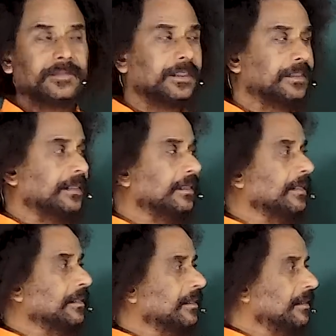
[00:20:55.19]
This is
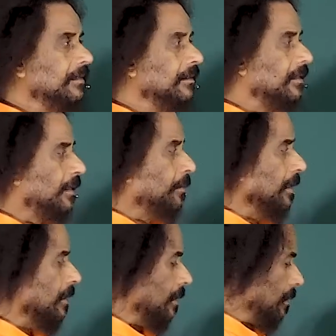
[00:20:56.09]
the some
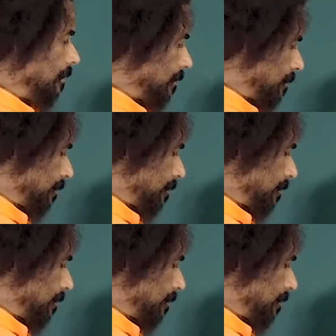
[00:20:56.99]
little